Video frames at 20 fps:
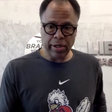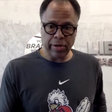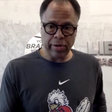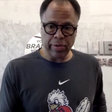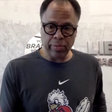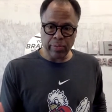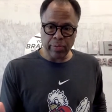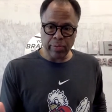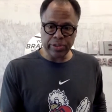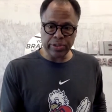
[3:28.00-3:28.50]

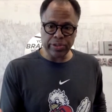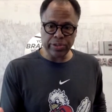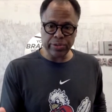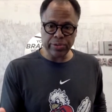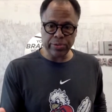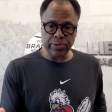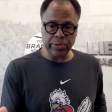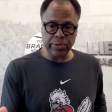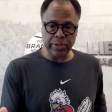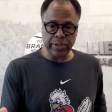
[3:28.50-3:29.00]
once
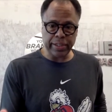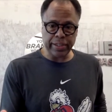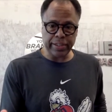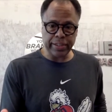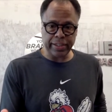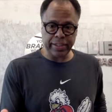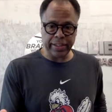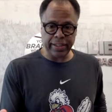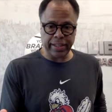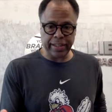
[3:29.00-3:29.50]
you get to
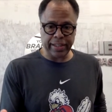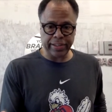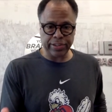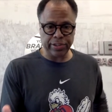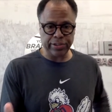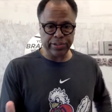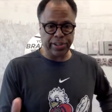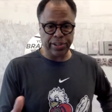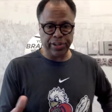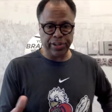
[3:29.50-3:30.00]
the dance,
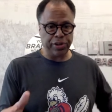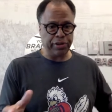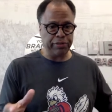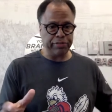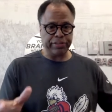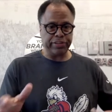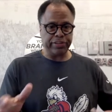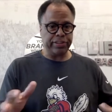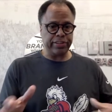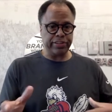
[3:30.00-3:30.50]
there's a
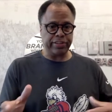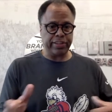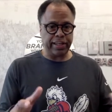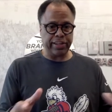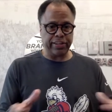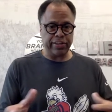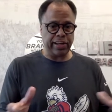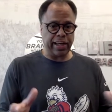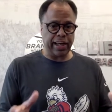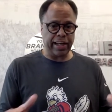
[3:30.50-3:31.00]
nervousness
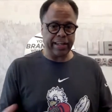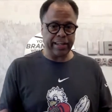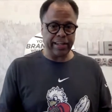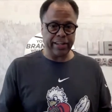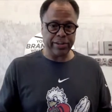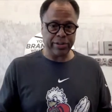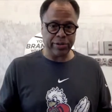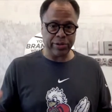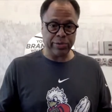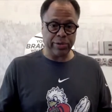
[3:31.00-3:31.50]
that you got to get
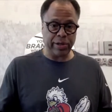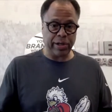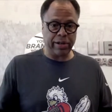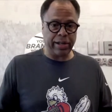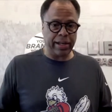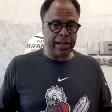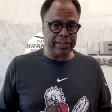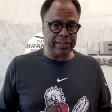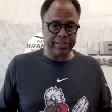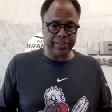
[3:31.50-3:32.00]
through. And our
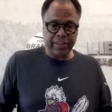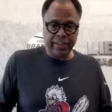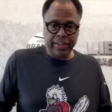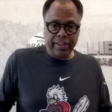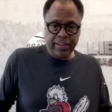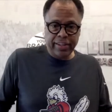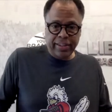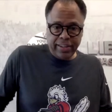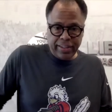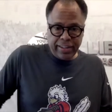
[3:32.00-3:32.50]
guys,
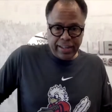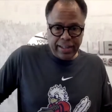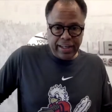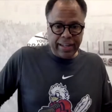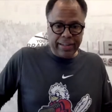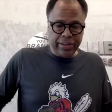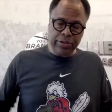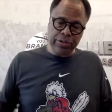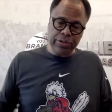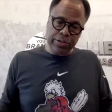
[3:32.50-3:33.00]
they
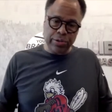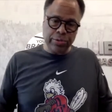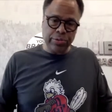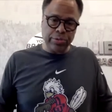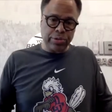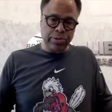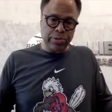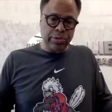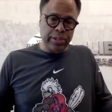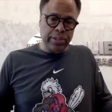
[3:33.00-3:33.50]
got through. So
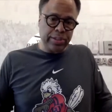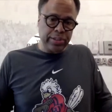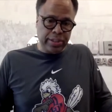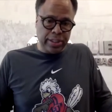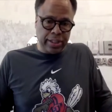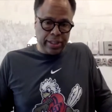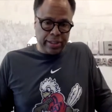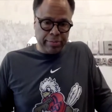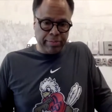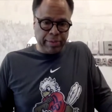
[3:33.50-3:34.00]
this
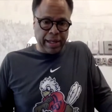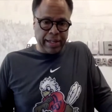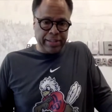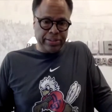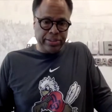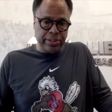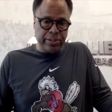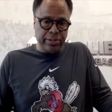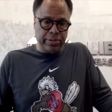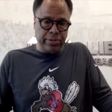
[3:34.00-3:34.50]
team last
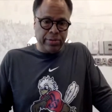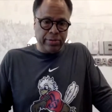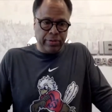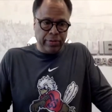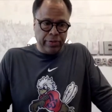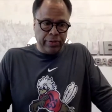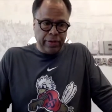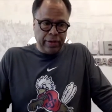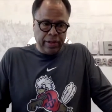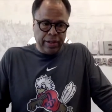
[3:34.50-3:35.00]
year,
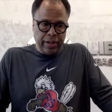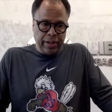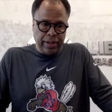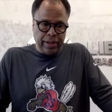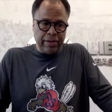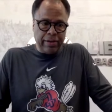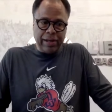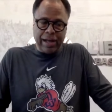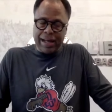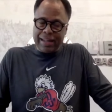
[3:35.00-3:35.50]

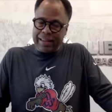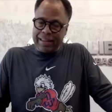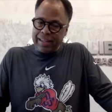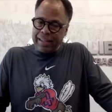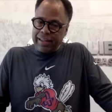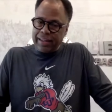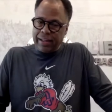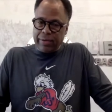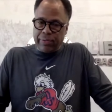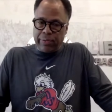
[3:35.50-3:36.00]
I think
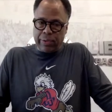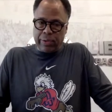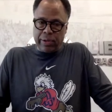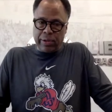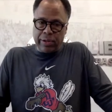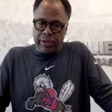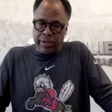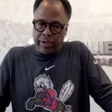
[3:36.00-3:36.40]
they were